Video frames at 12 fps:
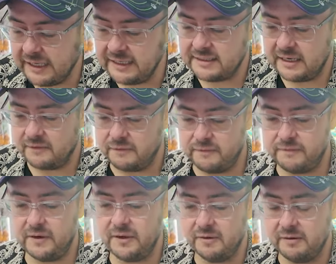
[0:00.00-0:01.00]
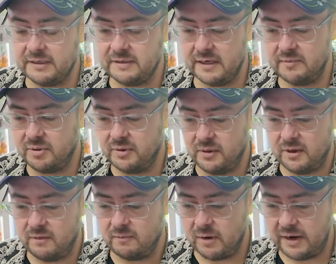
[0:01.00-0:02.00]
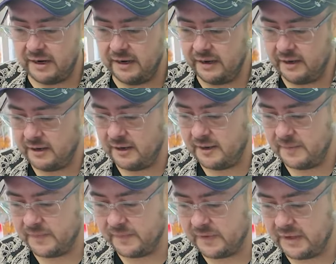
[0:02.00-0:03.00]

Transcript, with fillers: and it's a further example of why I um,